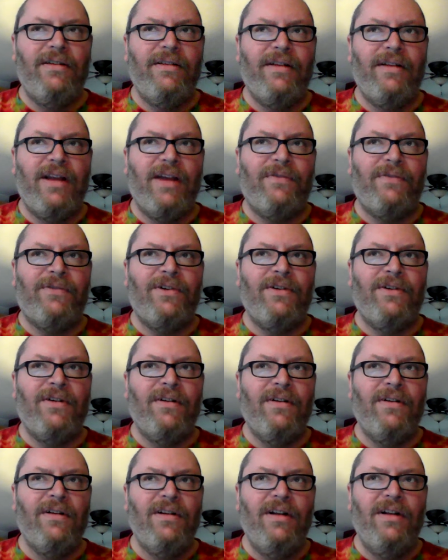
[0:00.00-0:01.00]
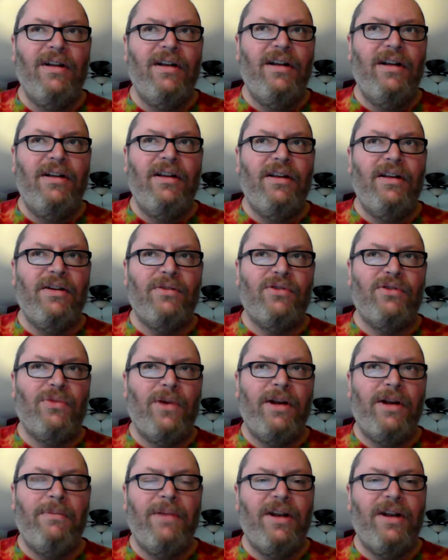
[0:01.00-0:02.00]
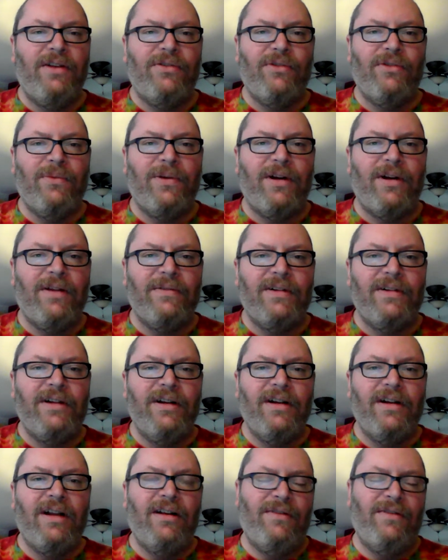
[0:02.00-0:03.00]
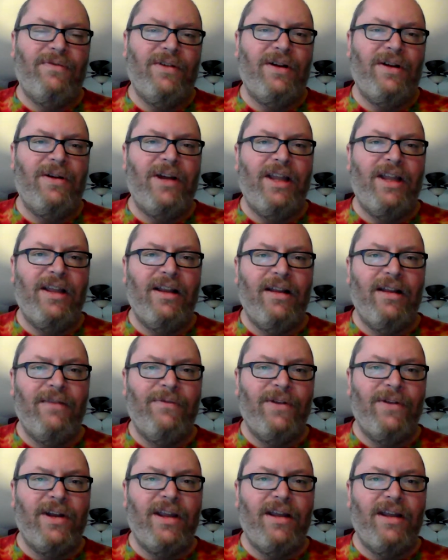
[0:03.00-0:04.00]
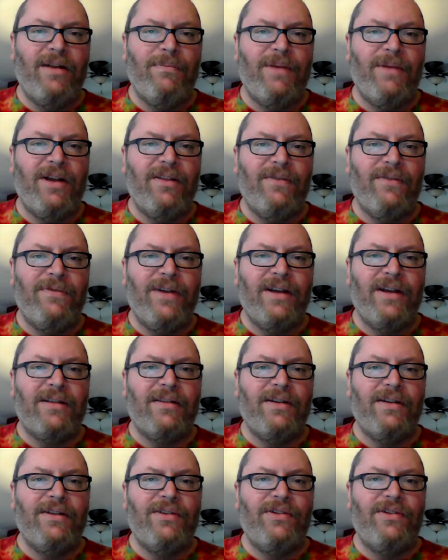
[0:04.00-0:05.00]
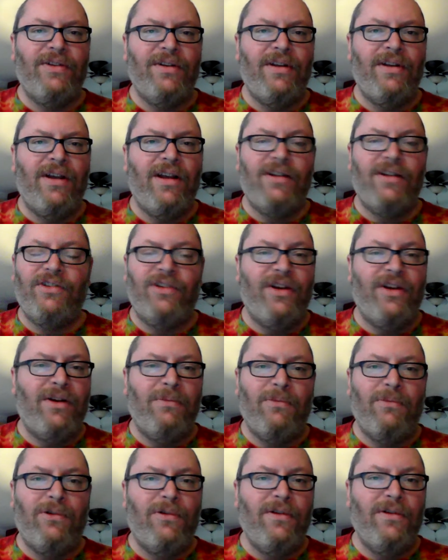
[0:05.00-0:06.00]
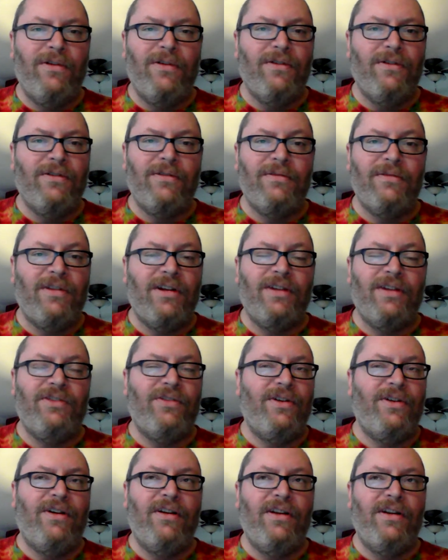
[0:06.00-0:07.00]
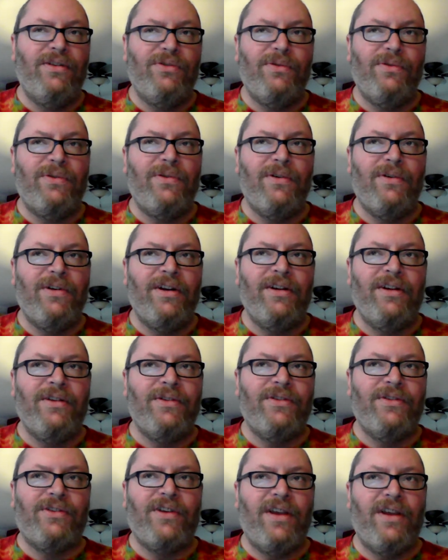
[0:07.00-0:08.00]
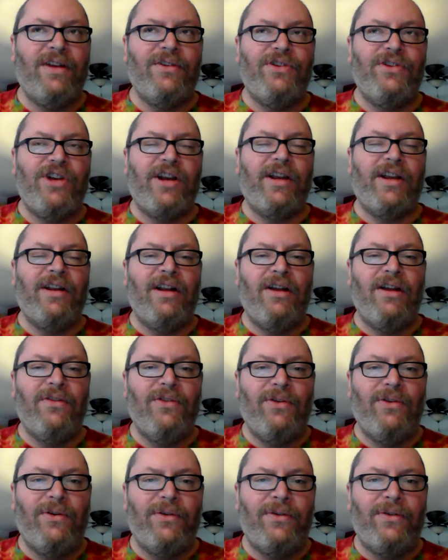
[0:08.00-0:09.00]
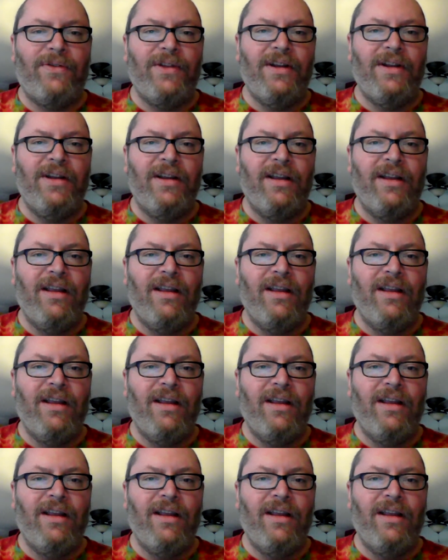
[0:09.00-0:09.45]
after 20 minutes or whatever, you're going to forget about the fact that it's not a soundboard or that it's an audience recording. You're just kind of checking out the whole thing.